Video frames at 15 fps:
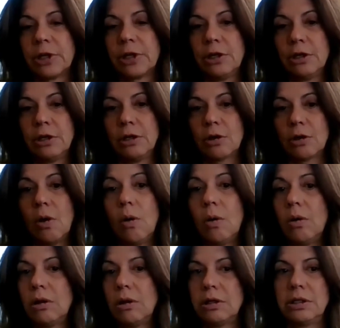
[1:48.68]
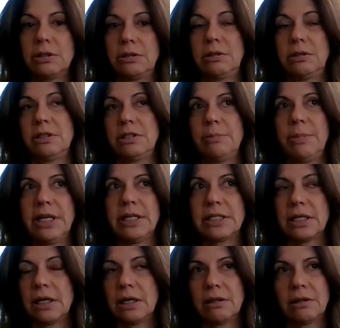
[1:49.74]
Nicole is
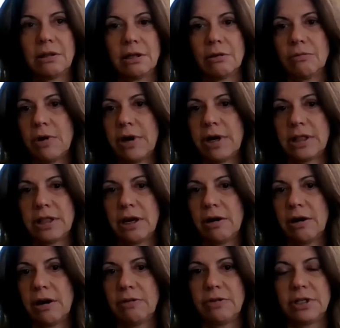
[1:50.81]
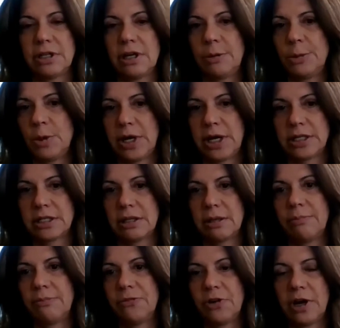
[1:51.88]
amazing. They're right there every time you ask
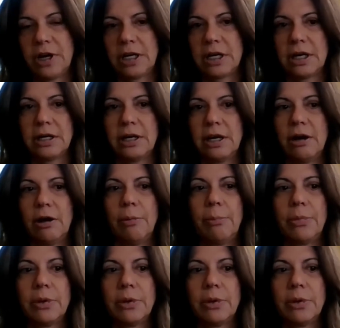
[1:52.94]
them for any kind of help.